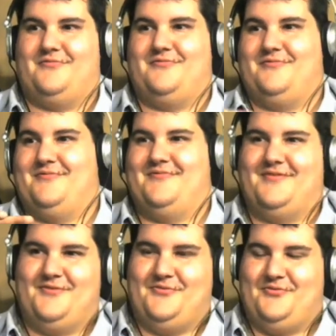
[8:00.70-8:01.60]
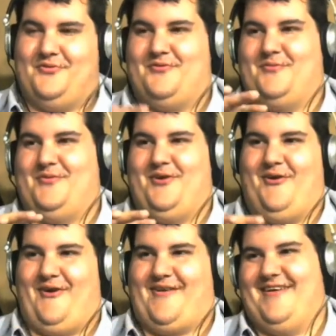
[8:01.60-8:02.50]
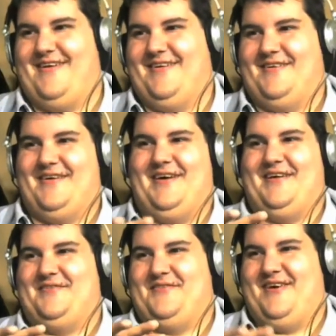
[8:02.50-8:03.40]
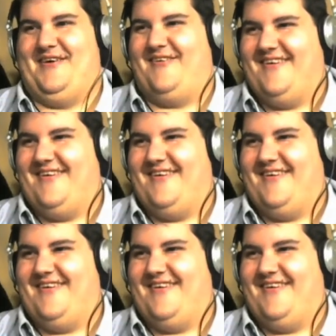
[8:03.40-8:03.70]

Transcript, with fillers: "Ooh, dude from New York, I don't know."